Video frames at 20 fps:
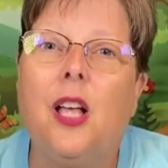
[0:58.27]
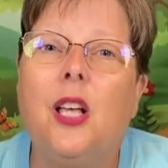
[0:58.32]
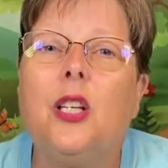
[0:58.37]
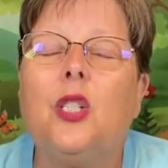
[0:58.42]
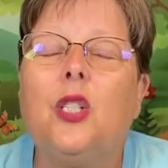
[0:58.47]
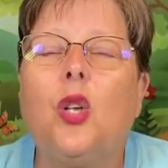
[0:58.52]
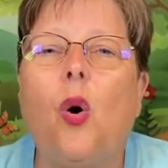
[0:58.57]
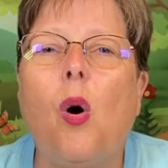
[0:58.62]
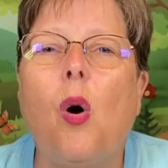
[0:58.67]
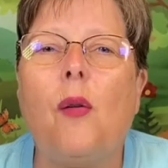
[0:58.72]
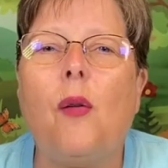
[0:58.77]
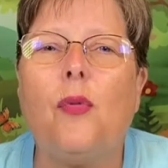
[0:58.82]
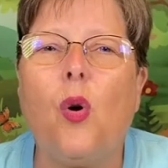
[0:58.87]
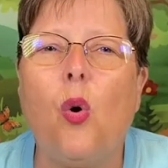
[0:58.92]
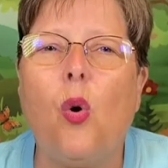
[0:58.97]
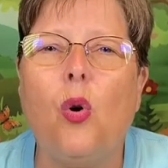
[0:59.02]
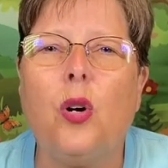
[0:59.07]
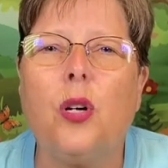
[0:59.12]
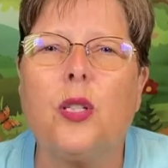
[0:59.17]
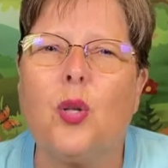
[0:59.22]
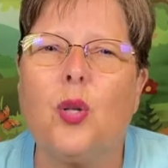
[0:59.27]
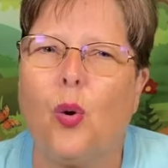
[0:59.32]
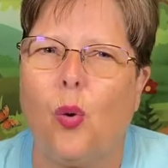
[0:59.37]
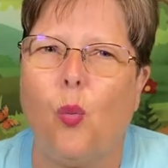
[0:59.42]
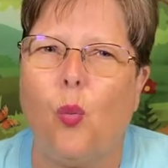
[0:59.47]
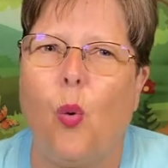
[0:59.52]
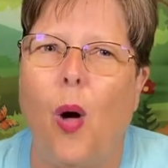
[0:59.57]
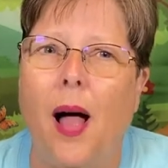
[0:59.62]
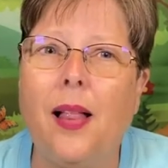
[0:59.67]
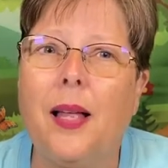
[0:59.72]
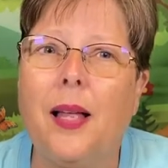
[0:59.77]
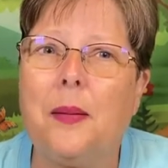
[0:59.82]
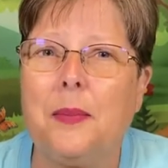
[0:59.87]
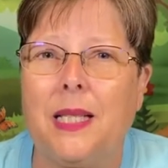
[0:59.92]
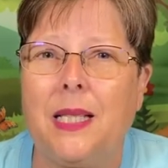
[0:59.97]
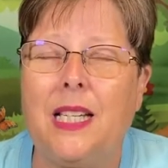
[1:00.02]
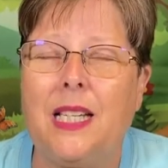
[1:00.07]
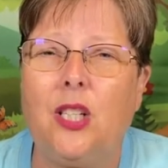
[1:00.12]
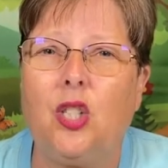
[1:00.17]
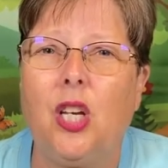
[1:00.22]
So of course, while I'm
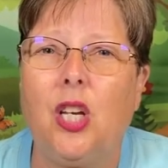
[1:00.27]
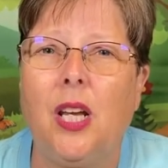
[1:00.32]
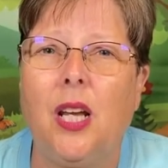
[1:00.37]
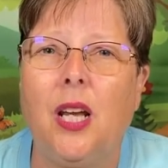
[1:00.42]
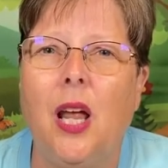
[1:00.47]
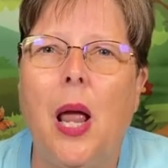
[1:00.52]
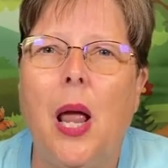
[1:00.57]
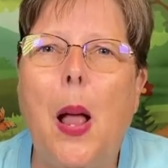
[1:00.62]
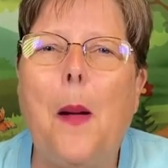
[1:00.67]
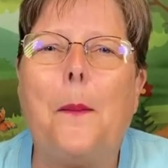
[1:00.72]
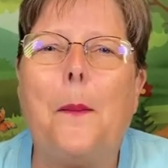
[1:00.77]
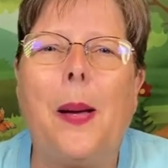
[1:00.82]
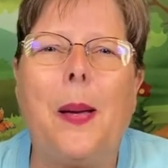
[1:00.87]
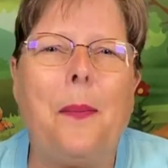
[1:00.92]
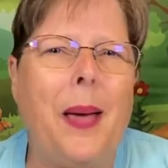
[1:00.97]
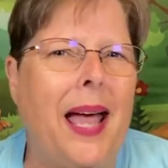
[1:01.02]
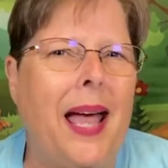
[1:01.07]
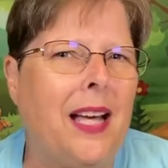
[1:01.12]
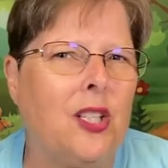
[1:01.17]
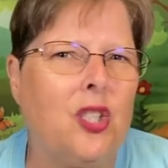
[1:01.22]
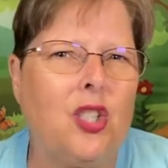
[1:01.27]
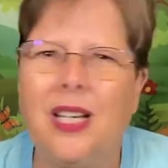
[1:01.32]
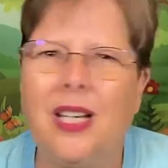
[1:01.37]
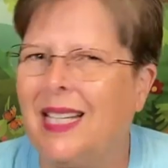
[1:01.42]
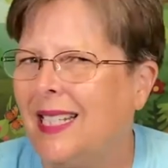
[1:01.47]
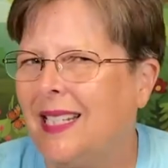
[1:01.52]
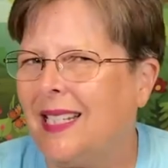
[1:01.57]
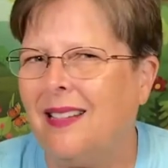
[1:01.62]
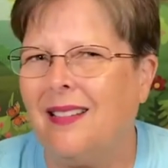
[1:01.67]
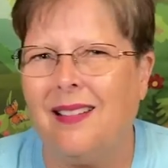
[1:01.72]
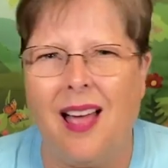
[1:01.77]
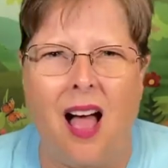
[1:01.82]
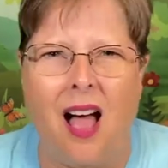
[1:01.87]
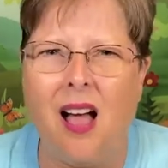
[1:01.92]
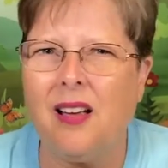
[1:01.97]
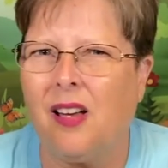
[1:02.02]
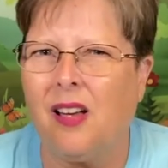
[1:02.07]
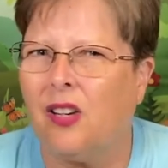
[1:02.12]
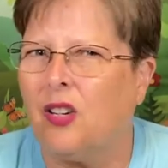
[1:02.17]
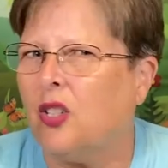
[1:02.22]
teaching, my passion is
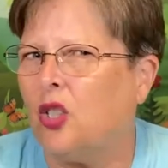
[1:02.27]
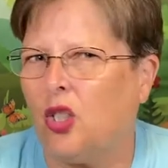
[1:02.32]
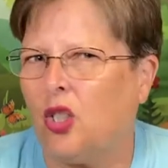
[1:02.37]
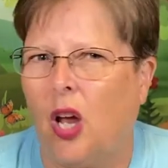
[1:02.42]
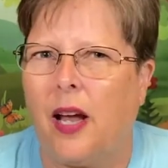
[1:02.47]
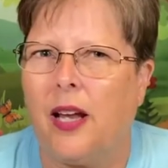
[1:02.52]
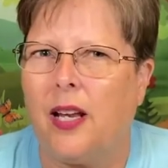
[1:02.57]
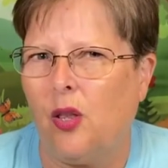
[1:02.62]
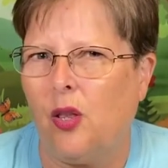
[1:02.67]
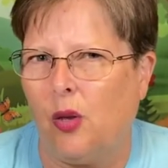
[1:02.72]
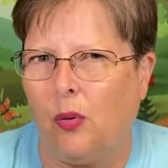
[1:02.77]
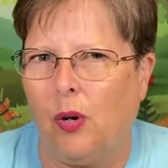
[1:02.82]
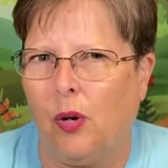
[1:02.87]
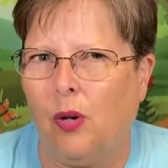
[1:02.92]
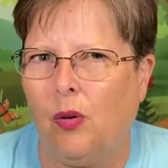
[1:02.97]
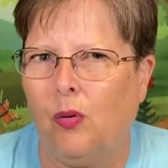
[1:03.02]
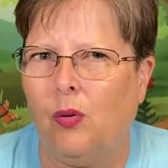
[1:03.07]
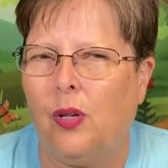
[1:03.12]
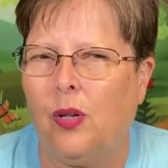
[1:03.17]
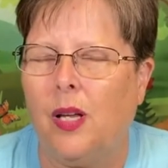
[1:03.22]
not going to shine through.